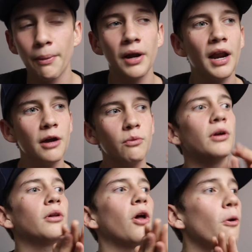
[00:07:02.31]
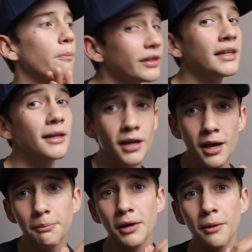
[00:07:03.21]
but I will hopefully
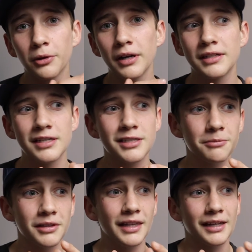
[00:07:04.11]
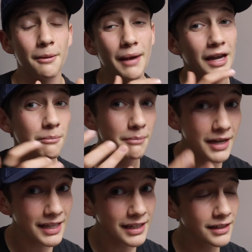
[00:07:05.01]
be upgrading to something like a Mac
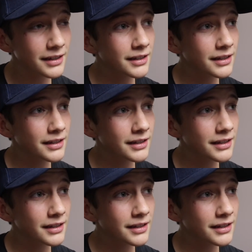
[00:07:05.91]
Mini,